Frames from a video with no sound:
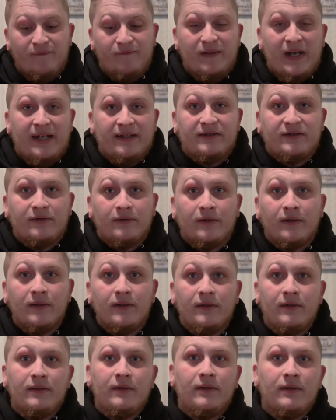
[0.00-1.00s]
faster
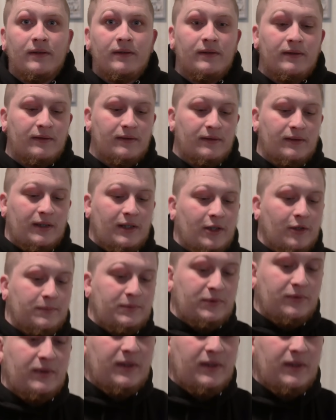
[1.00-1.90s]
and helps you